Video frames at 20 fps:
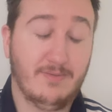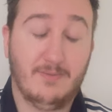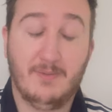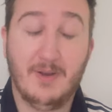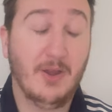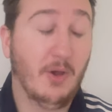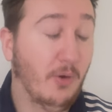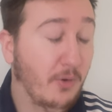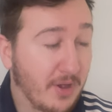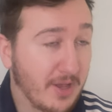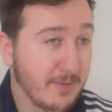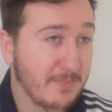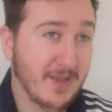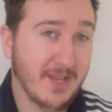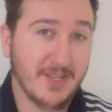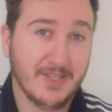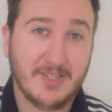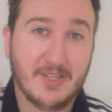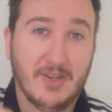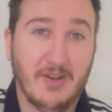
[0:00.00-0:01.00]
when
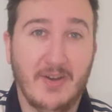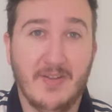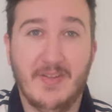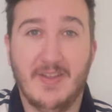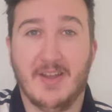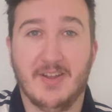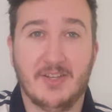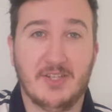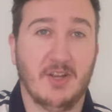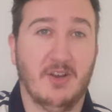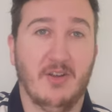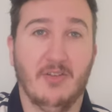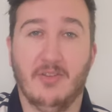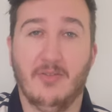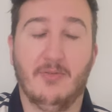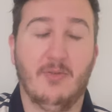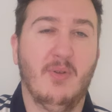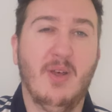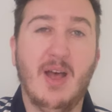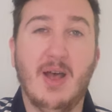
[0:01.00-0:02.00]
Højbjerg scored that chance,
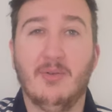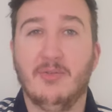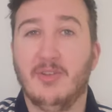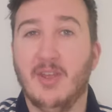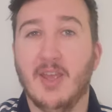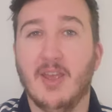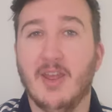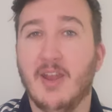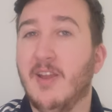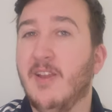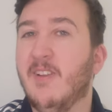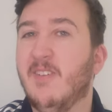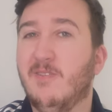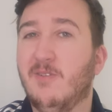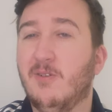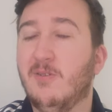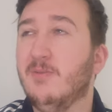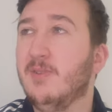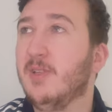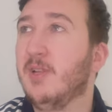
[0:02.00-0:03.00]
I thought, that was it. And then I
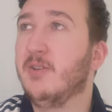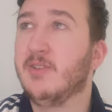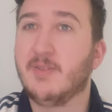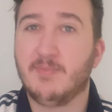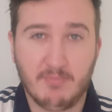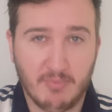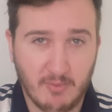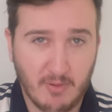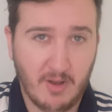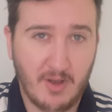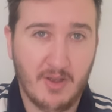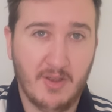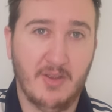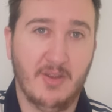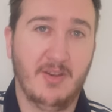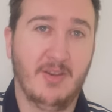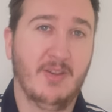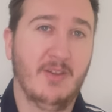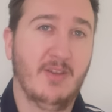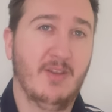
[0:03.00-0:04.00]
thought, you know, it's
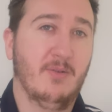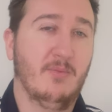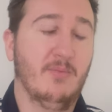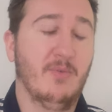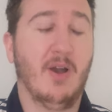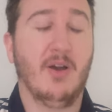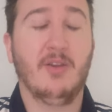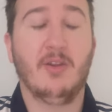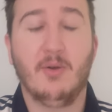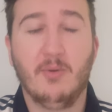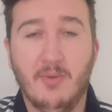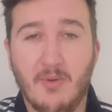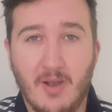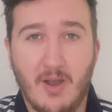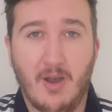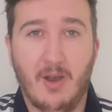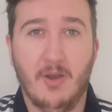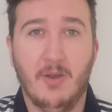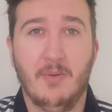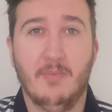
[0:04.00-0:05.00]
Brighton. I know we're
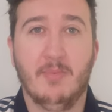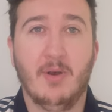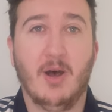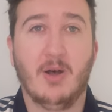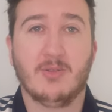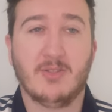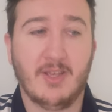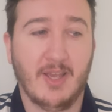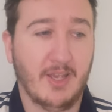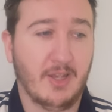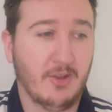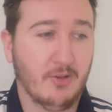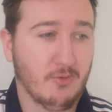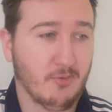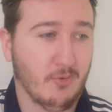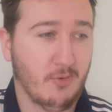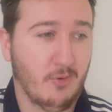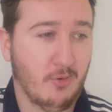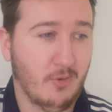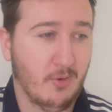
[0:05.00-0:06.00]
at home, but I'll take a
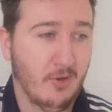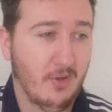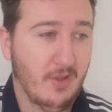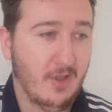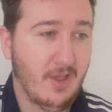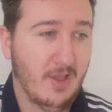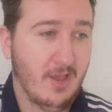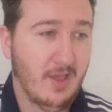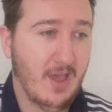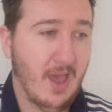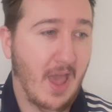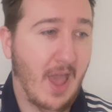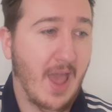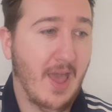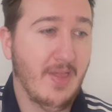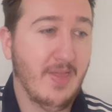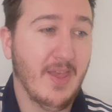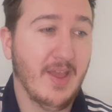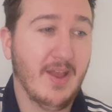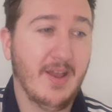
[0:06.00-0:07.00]
draw.
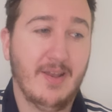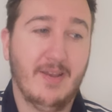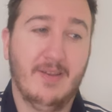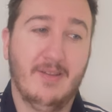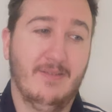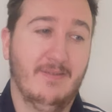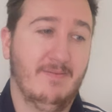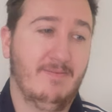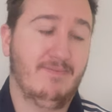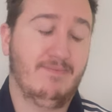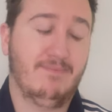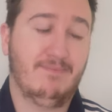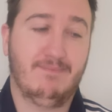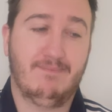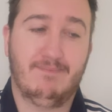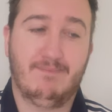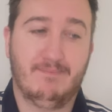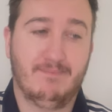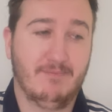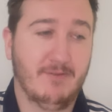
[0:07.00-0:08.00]
And then
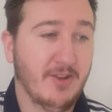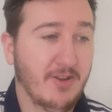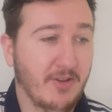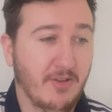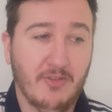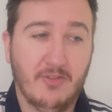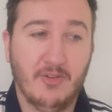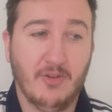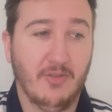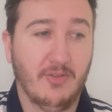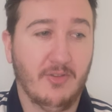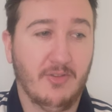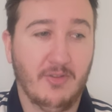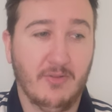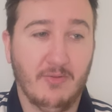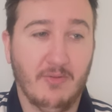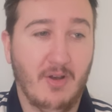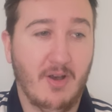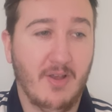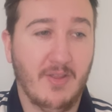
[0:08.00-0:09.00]
Brennan
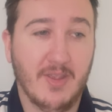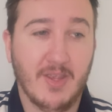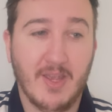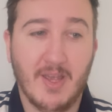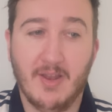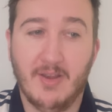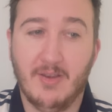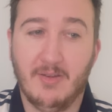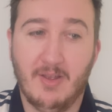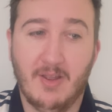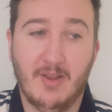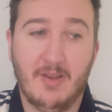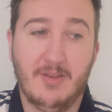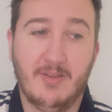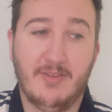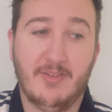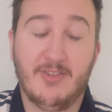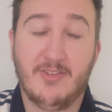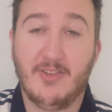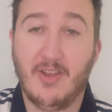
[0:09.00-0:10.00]
Johnson right at the end.
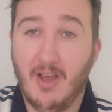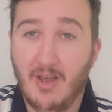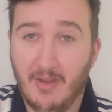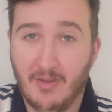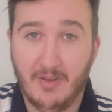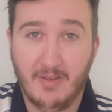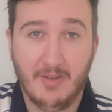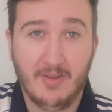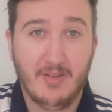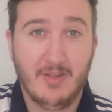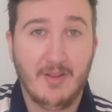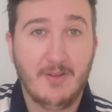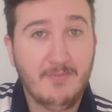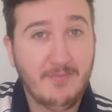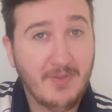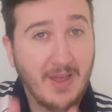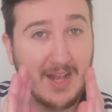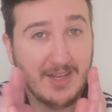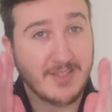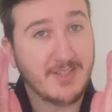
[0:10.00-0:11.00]
And Son,
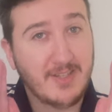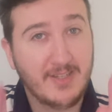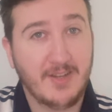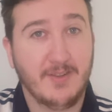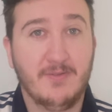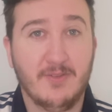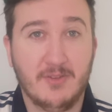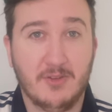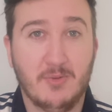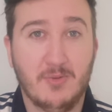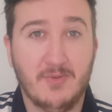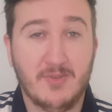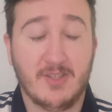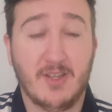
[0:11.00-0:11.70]
that's the difference with